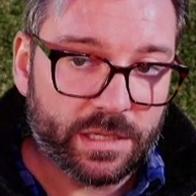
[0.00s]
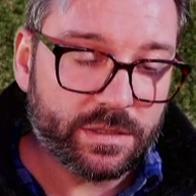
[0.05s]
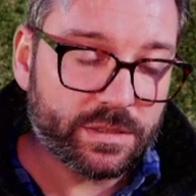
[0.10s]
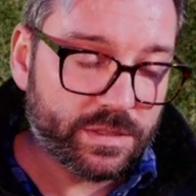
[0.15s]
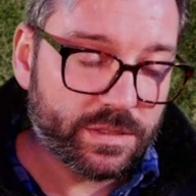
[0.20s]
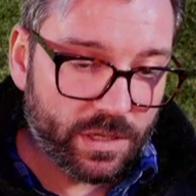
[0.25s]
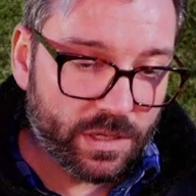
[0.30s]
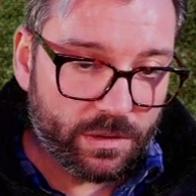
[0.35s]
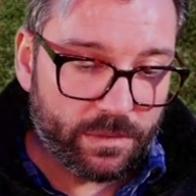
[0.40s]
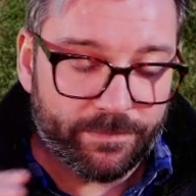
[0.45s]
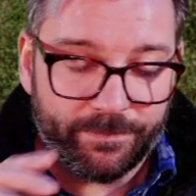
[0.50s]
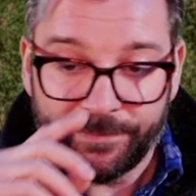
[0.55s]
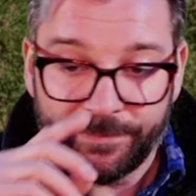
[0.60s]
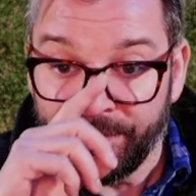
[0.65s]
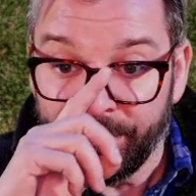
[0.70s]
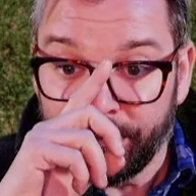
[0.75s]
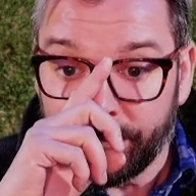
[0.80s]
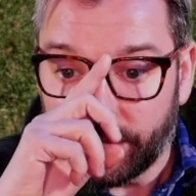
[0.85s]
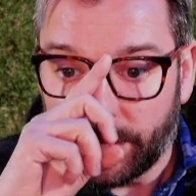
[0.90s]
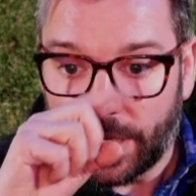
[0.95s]
So,
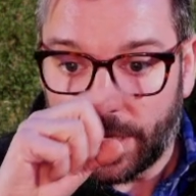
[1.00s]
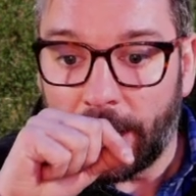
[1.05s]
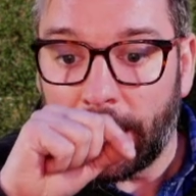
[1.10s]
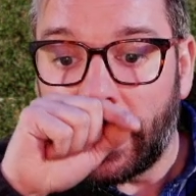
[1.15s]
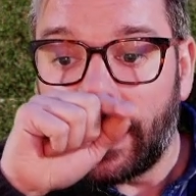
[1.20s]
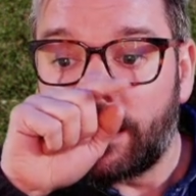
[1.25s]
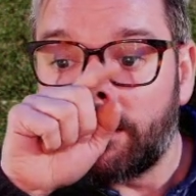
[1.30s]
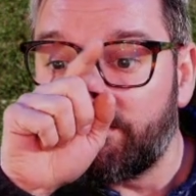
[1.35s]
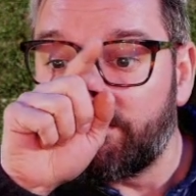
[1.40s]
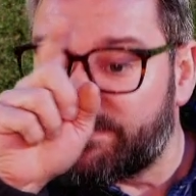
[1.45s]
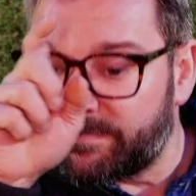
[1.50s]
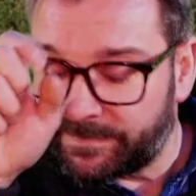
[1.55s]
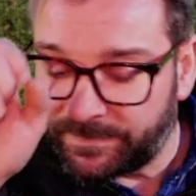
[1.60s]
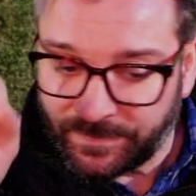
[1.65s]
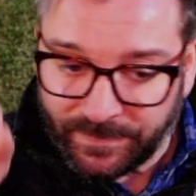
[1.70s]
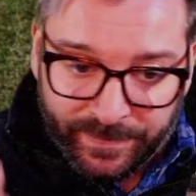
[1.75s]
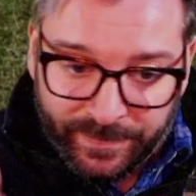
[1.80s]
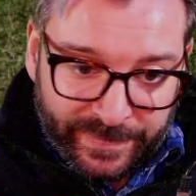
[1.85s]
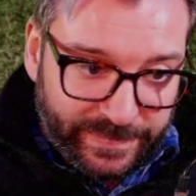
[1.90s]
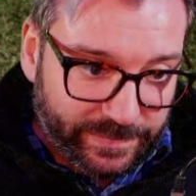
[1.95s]
um,
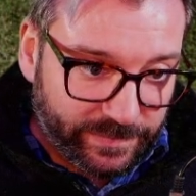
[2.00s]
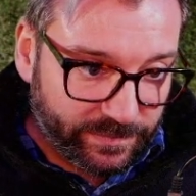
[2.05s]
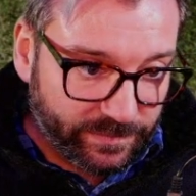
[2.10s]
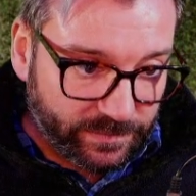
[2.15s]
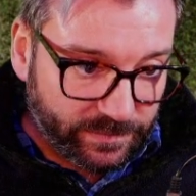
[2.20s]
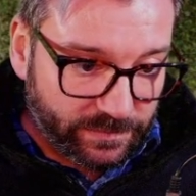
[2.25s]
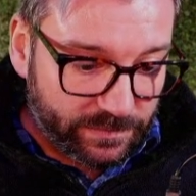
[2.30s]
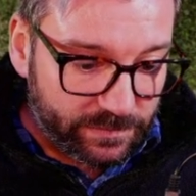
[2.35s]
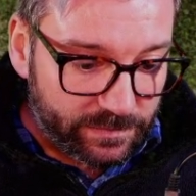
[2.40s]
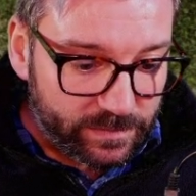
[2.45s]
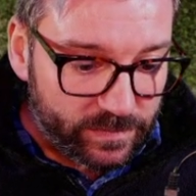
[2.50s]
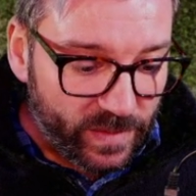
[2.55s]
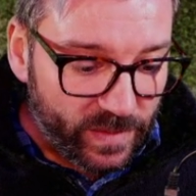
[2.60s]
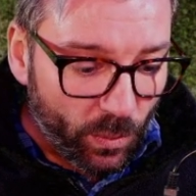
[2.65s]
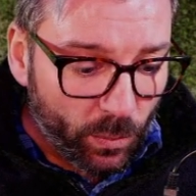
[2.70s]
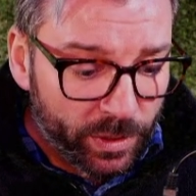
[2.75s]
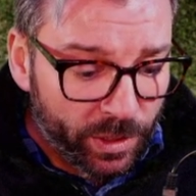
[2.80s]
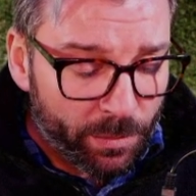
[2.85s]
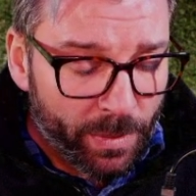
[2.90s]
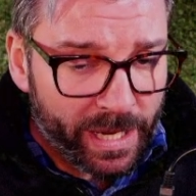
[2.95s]

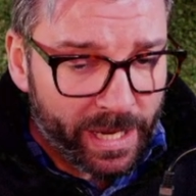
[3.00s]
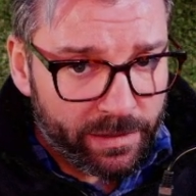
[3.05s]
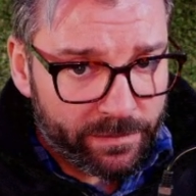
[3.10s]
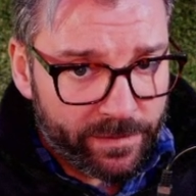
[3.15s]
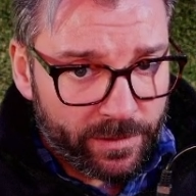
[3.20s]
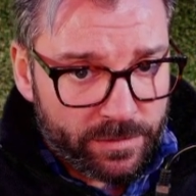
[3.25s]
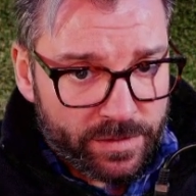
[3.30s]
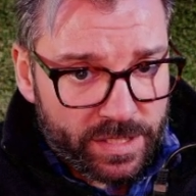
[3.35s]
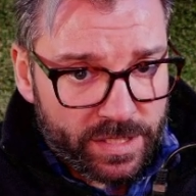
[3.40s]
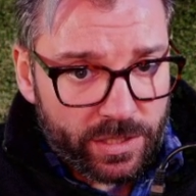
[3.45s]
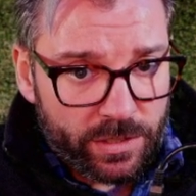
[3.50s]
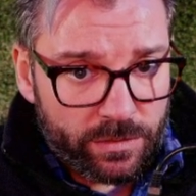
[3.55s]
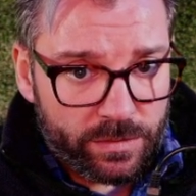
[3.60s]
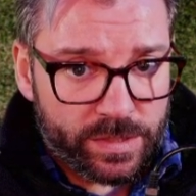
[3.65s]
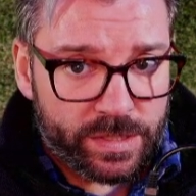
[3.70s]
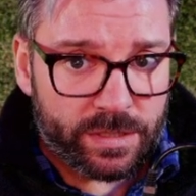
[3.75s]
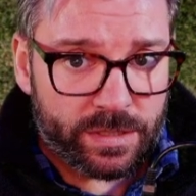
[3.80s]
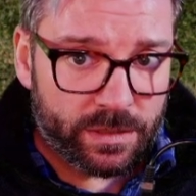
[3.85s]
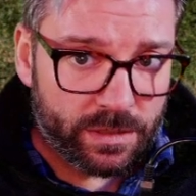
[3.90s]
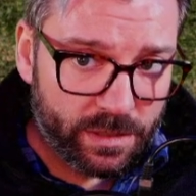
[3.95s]
when your microphone's in
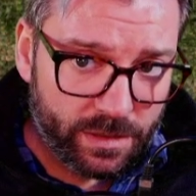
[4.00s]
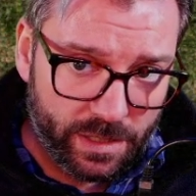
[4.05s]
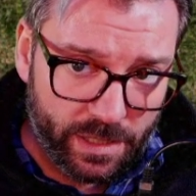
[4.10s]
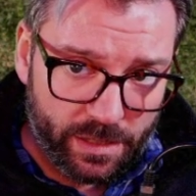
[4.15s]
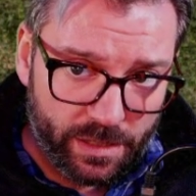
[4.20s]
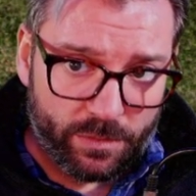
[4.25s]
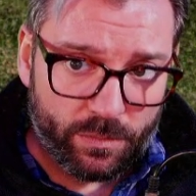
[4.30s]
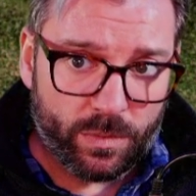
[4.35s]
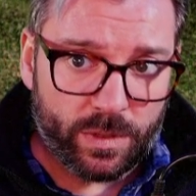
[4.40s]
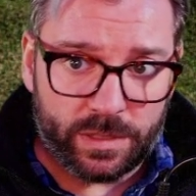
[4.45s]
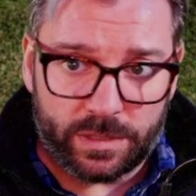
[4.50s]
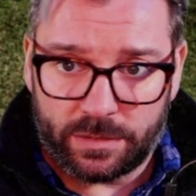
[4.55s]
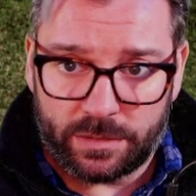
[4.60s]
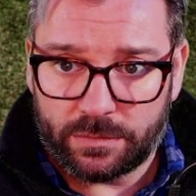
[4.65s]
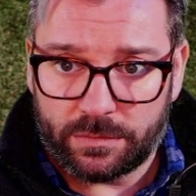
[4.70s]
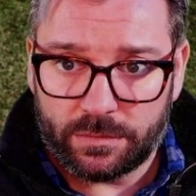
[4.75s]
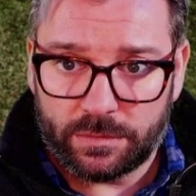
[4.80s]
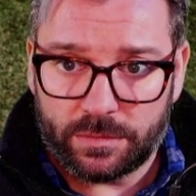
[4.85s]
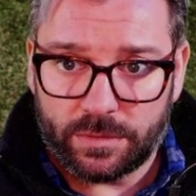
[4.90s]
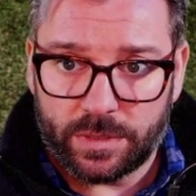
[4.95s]
use, the other one,
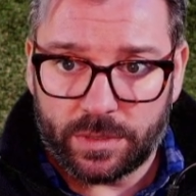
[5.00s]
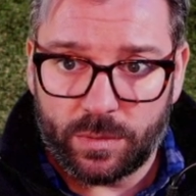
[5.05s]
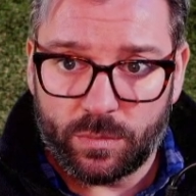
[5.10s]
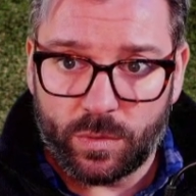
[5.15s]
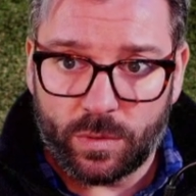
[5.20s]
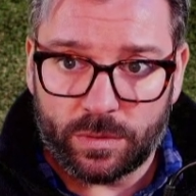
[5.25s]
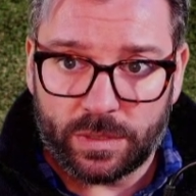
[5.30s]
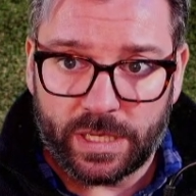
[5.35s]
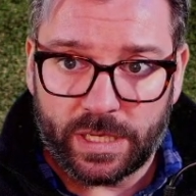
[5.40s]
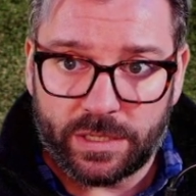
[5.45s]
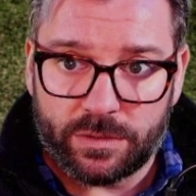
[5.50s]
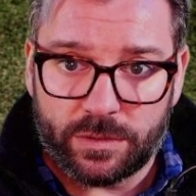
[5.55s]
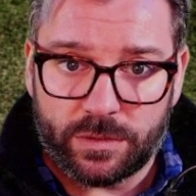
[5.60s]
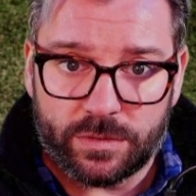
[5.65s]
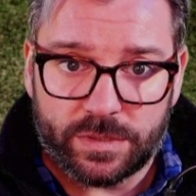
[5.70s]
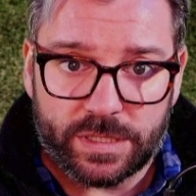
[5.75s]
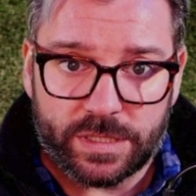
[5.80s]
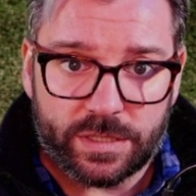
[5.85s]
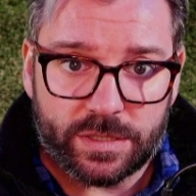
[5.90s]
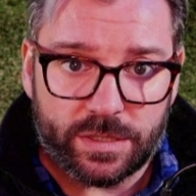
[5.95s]
it won't let you
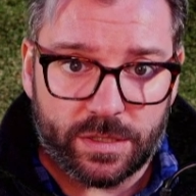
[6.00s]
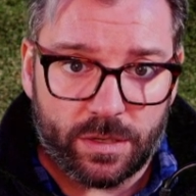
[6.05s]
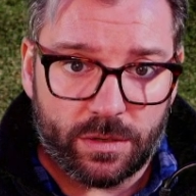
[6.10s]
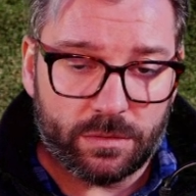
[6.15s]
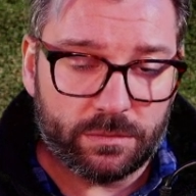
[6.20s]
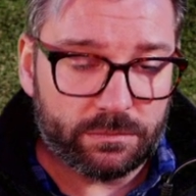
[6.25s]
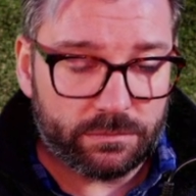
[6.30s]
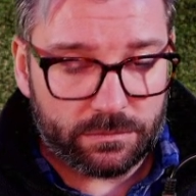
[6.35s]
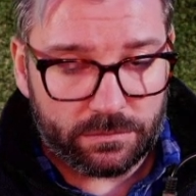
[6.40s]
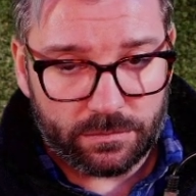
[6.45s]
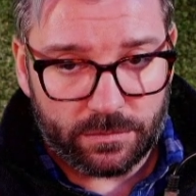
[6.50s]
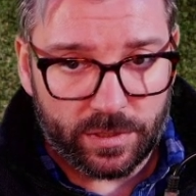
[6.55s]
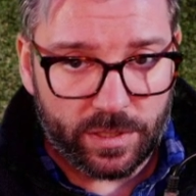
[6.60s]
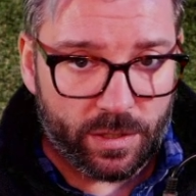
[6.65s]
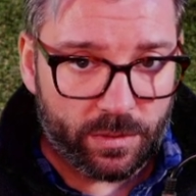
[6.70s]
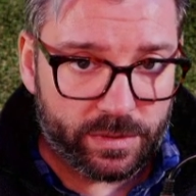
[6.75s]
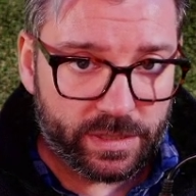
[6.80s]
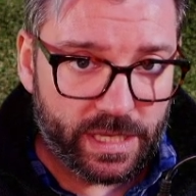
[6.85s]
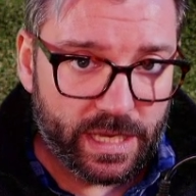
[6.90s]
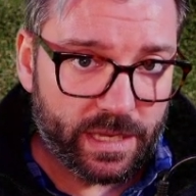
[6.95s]
use it. So,
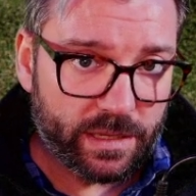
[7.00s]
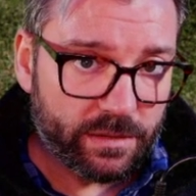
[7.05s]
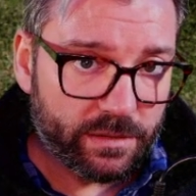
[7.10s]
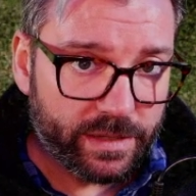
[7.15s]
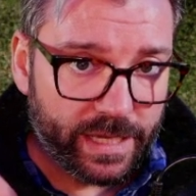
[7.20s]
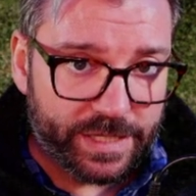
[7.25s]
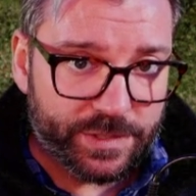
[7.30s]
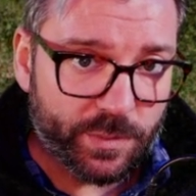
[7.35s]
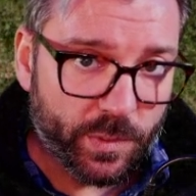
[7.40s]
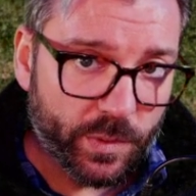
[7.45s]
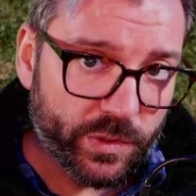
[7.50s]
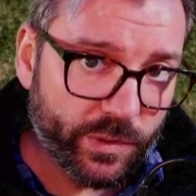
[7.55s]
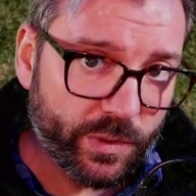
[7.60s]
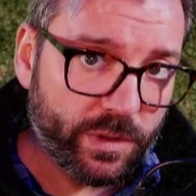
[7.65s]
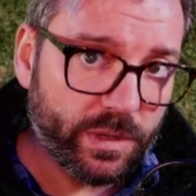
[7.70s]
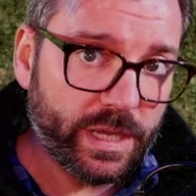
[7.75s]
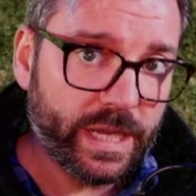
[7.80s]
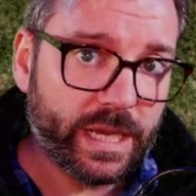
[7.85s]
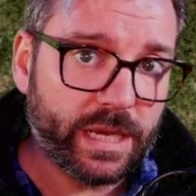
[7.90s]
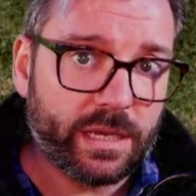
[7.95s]
note that that's where you
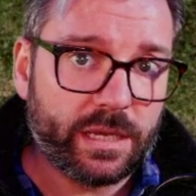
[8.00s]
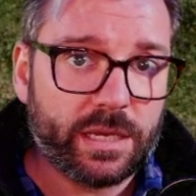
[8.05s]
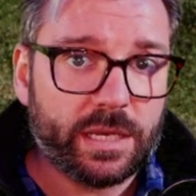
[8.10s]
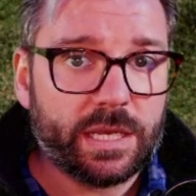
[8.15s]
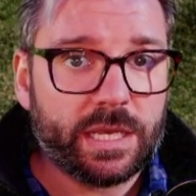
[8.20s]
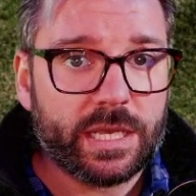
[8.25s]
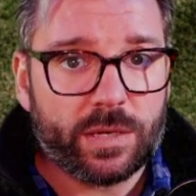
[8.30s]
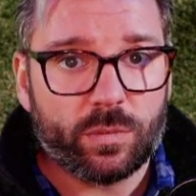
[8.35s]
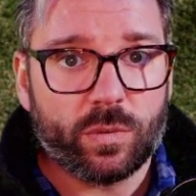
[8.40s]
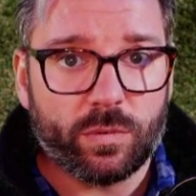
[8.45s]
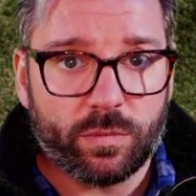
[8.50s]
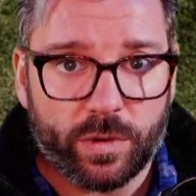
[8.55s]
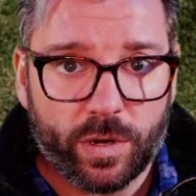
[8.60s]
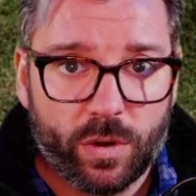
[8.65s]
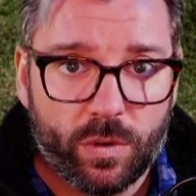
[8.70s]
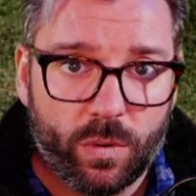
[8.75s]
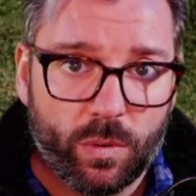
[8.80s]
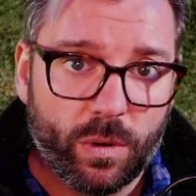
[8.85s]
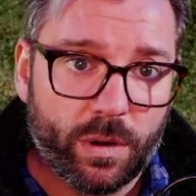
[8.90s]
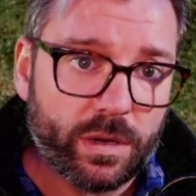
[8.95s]
click, it will
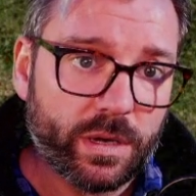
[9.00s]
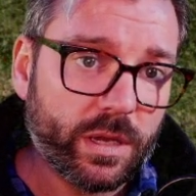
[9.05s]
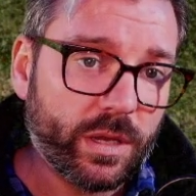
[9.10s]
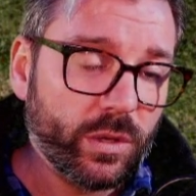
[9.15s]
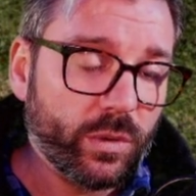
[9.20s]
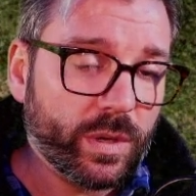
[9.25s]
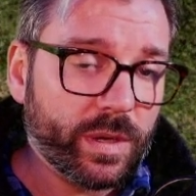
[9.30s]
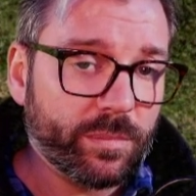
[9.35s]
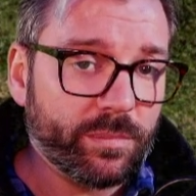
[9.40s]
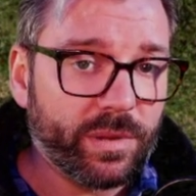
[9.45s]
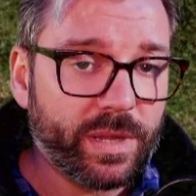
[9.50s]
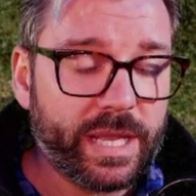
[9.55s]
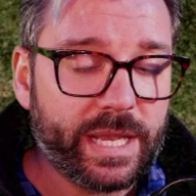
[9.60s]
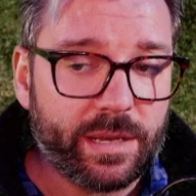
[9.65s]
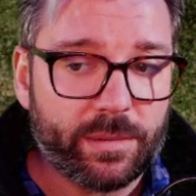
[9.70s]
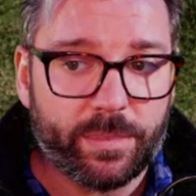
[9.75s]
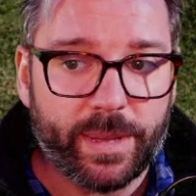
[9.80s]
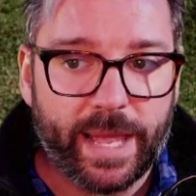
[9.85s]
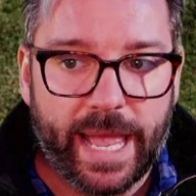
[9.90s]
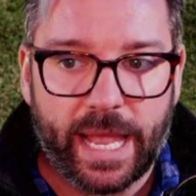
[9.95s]
record, you can play
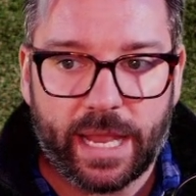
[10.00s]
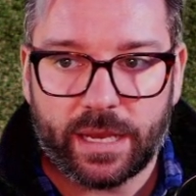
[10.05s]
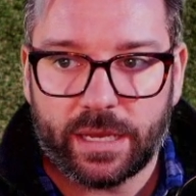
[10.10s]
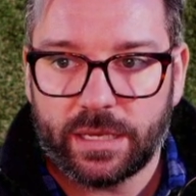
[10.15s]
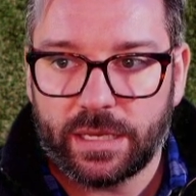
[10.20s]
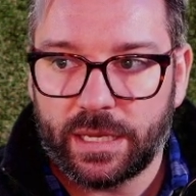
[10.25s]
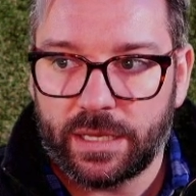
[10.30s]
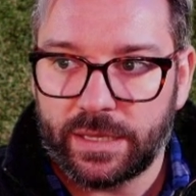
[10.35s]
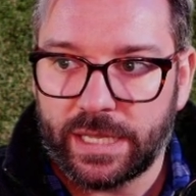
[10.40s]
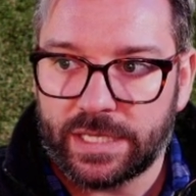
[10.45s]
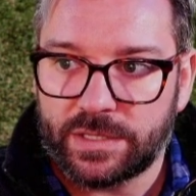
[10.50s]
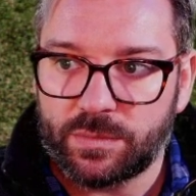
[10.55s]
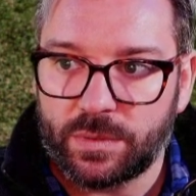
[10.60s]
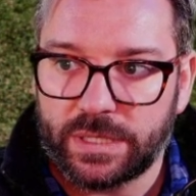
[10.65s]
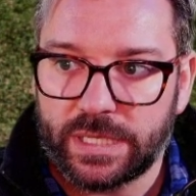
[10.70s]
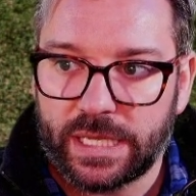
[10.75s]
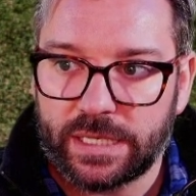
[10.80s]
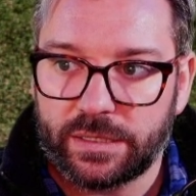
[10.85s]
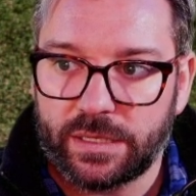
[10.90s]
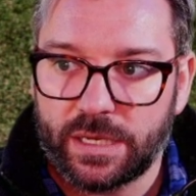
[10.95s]
it back, and that's what
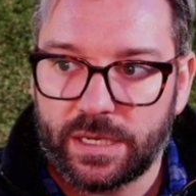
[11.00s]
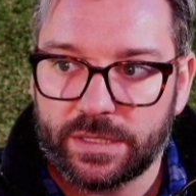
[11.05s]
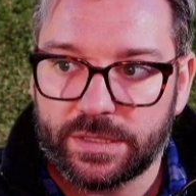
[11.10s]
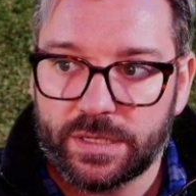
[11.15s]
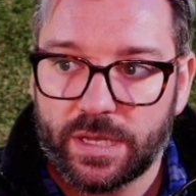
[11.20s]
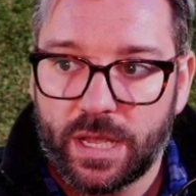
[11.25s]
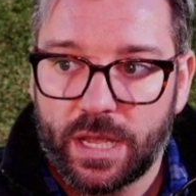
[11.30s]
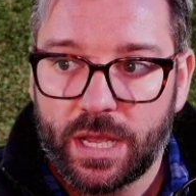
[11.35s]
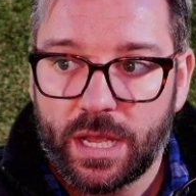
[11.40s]
that does.